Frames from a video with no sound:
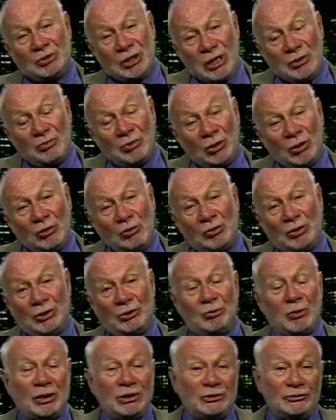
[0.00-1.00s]
people
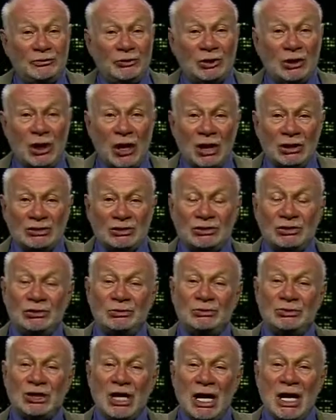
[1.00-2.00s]
with wonderful
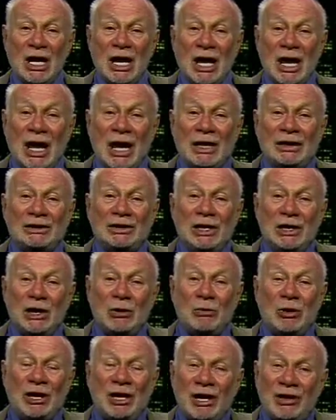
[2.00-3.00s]
costumes. And
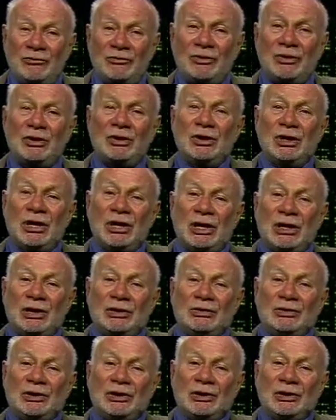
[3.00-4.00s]
whatever uh,
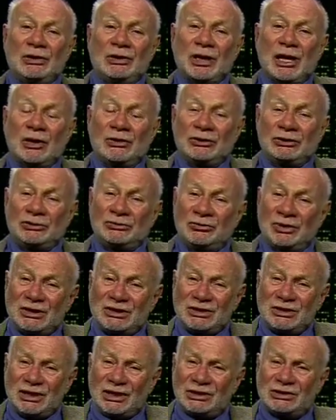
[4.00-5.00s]
the
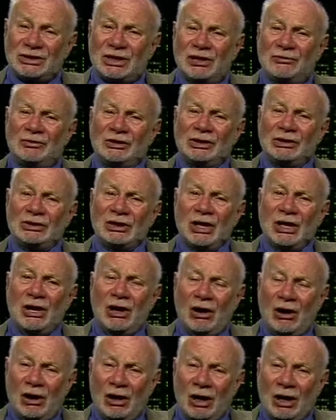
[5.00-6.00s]
characteristics of it
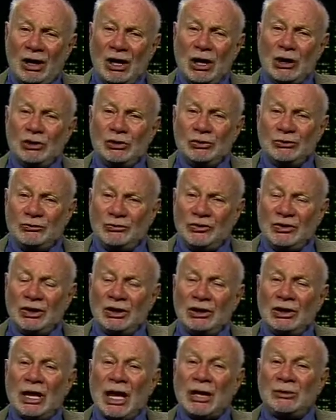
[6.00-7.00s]
are you
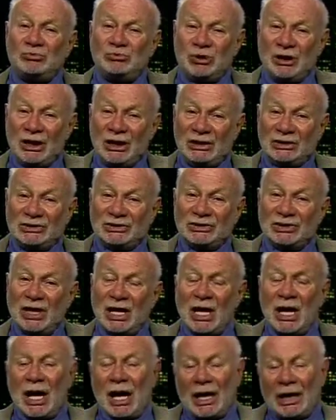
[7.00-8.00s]
feel at peace.
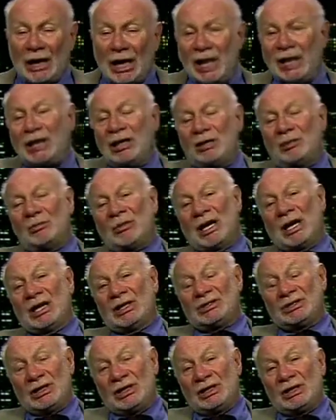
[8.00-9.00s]
And I can
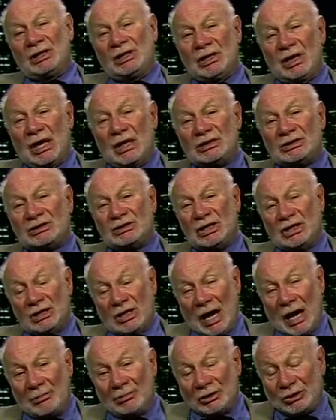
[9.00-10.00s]
imagine, as
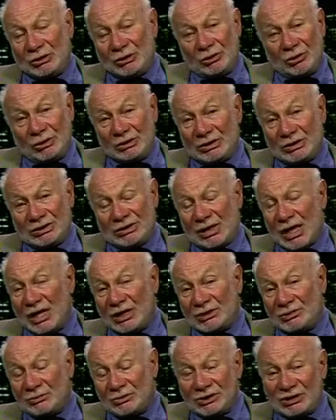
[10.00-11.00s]
happened during this
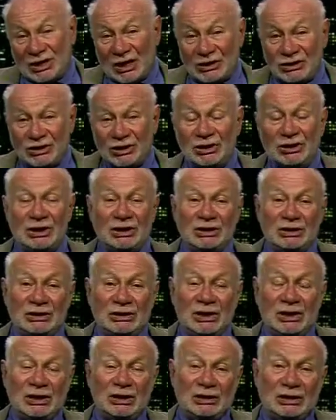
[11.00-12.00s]
last recession in,
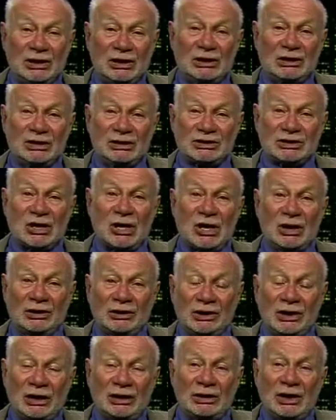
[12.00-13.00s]
in, in this
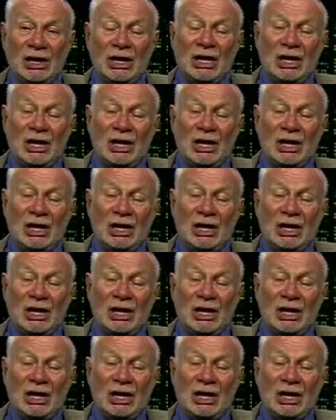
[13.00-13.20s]
continent,